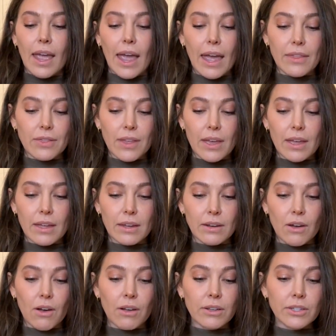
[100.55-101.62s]
And
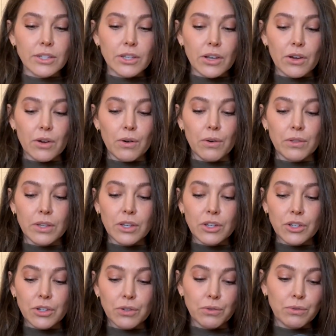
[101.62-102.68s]
then also these
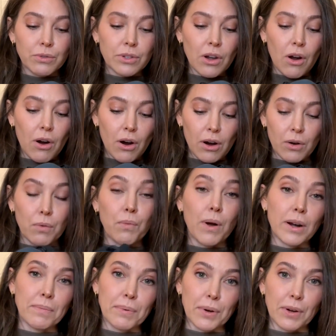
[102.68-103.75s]
shoes are
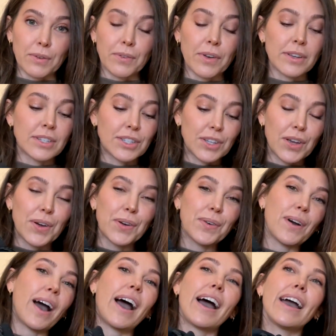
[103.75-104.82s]
waterproof.
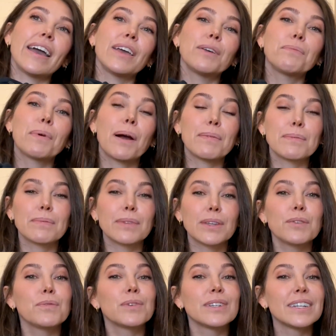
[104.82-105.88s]
So I probably
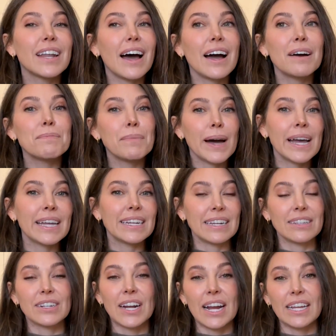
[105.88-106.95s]
will not buy
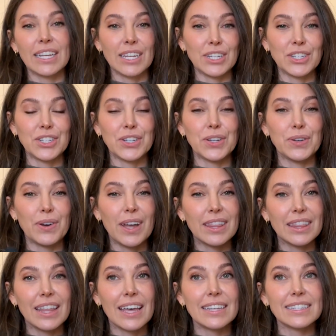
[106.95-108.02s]
another hiking shoe
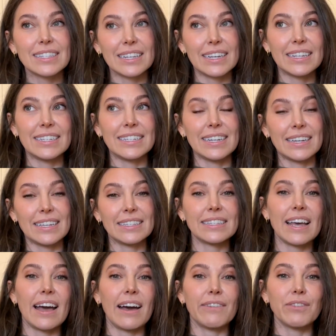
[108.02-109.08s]
unless it does
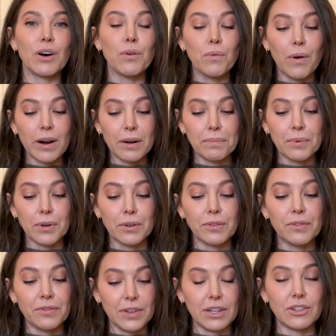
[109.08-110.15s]
have a waterproof
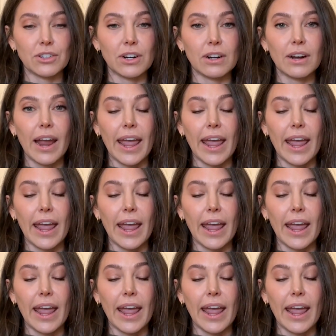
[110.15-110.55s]
feature.